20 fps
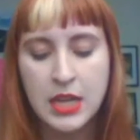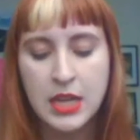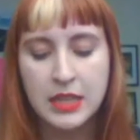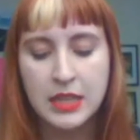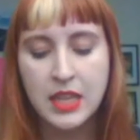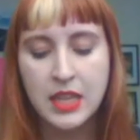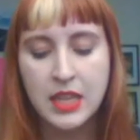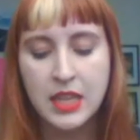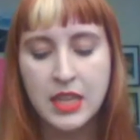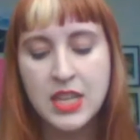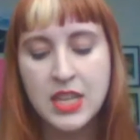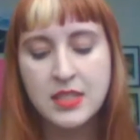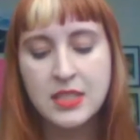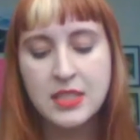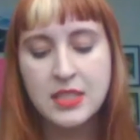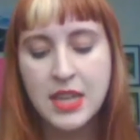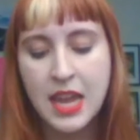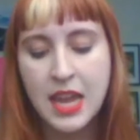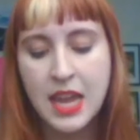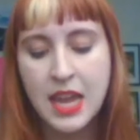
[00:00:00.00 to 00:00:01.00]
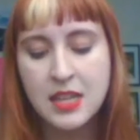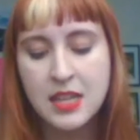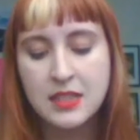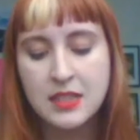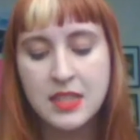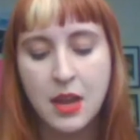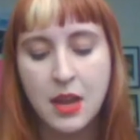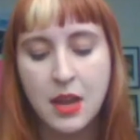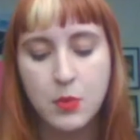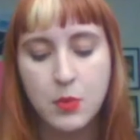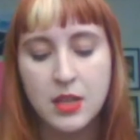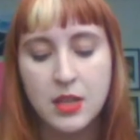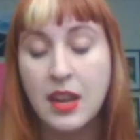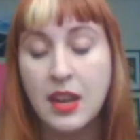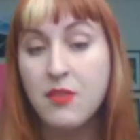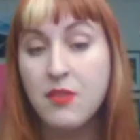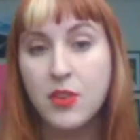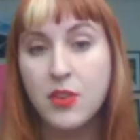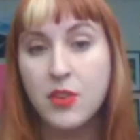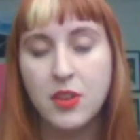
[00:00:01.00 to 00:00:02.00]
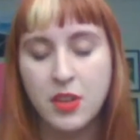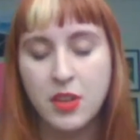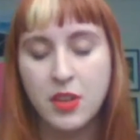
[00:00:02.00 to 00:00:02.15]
leaving stains that would never